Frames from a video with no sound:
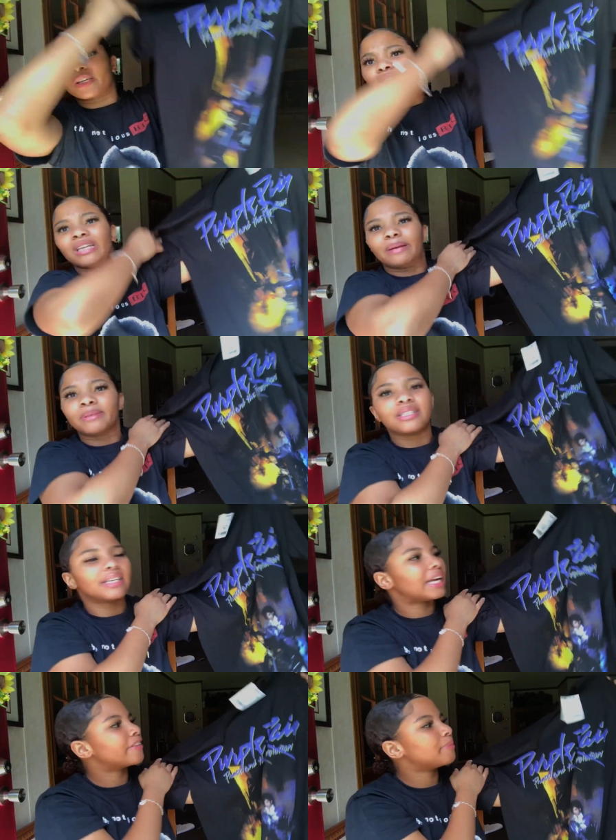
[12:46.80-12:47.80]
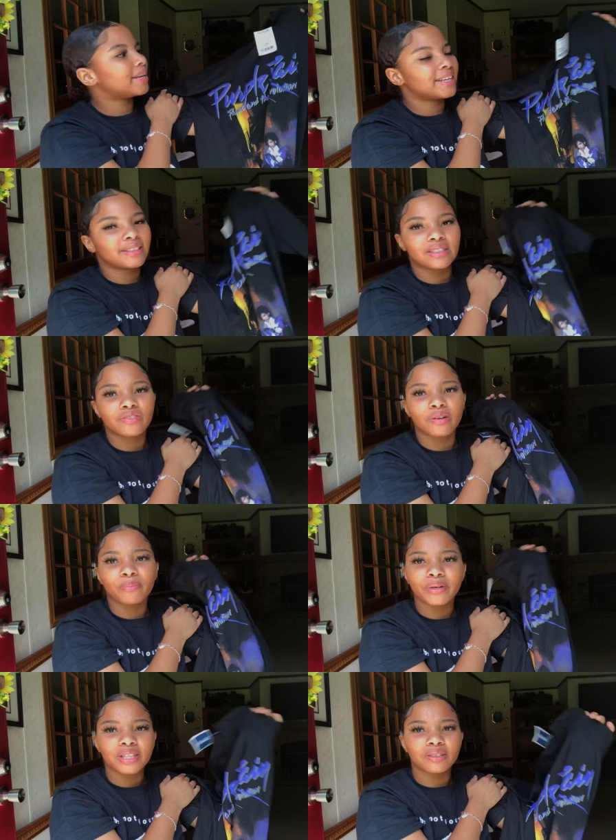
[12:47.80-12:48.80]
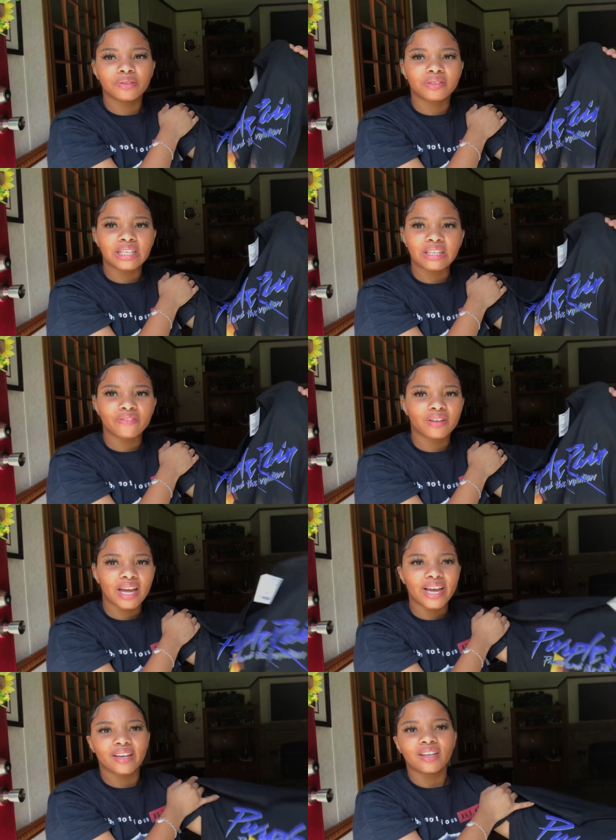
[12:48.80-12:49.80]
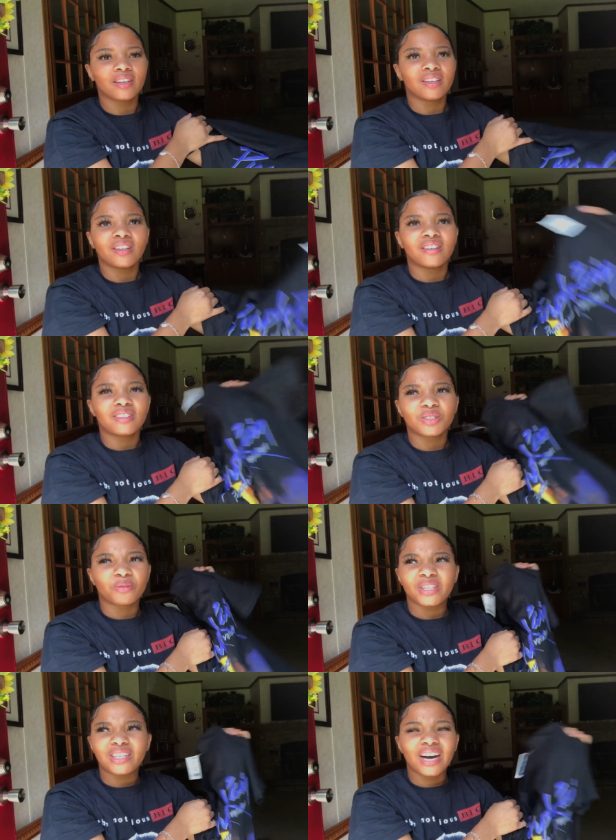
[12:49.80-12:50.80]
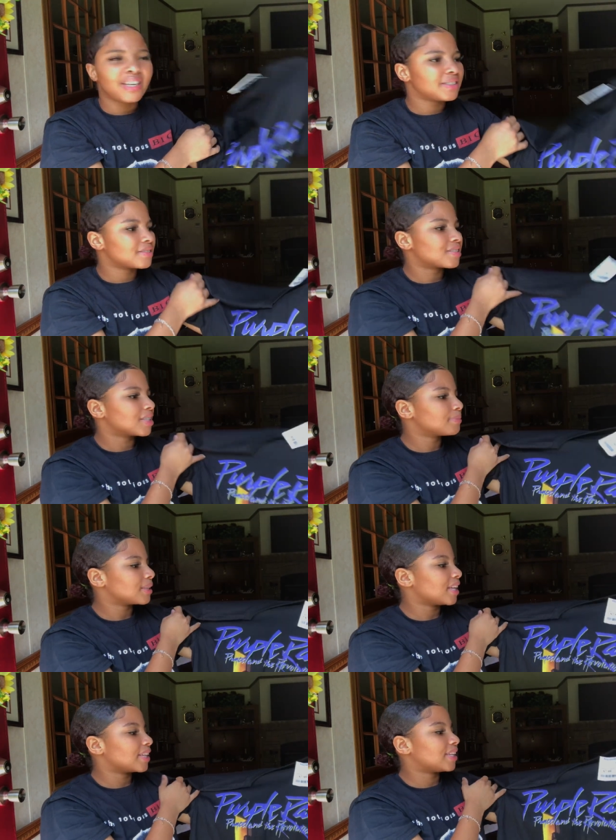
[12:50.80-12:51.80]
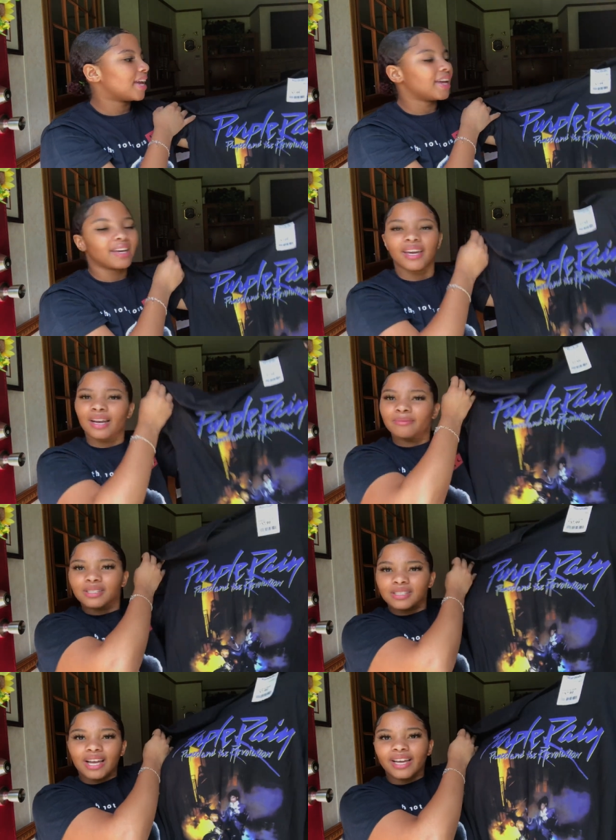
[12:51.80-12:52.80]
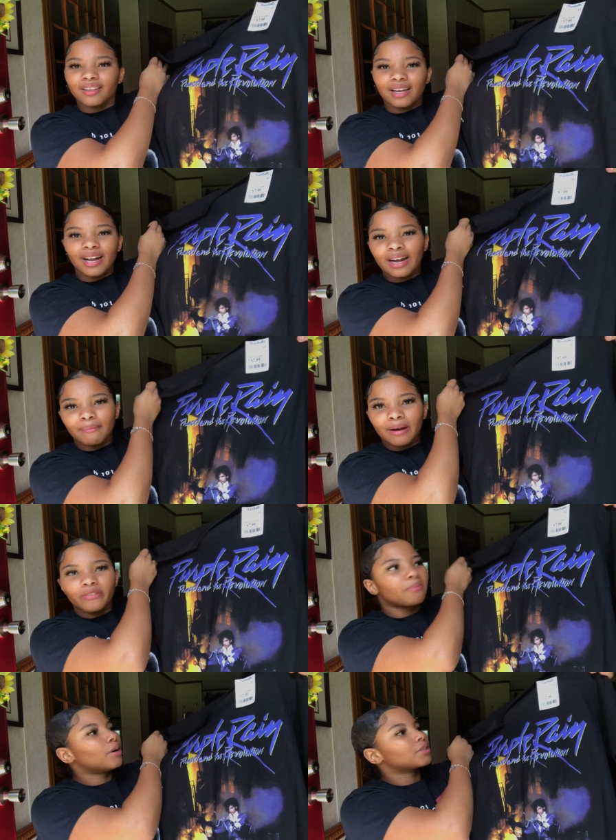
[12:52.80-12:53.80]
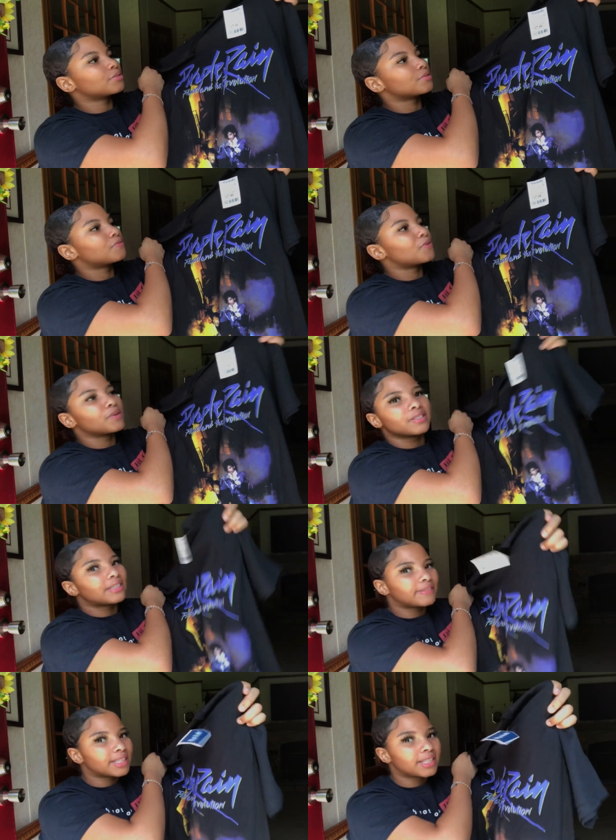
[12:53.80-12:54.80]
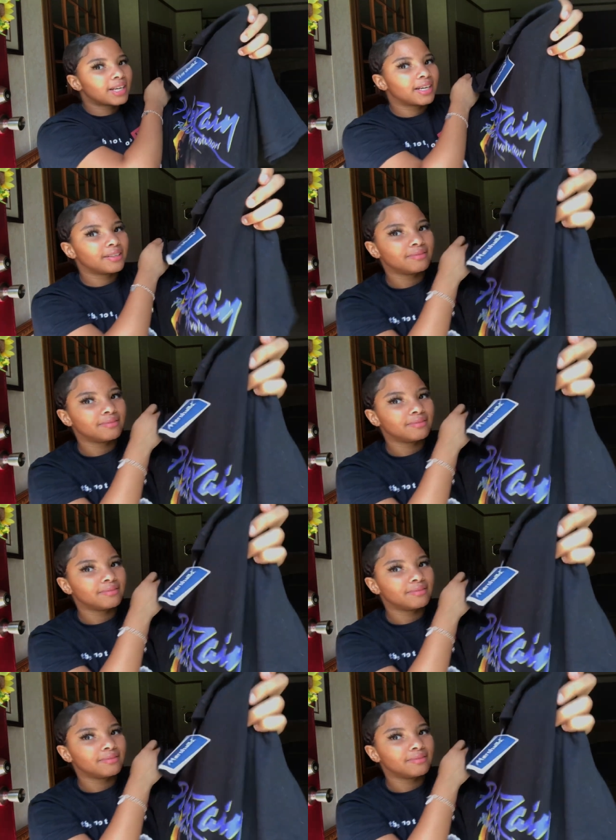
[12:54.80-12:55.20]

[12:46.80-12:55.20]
cute. And I've been seeing everybody get this from Pretty Little Thing for like $20 or something like that. And I'm just like, I got mine from Marshalls for $7.99.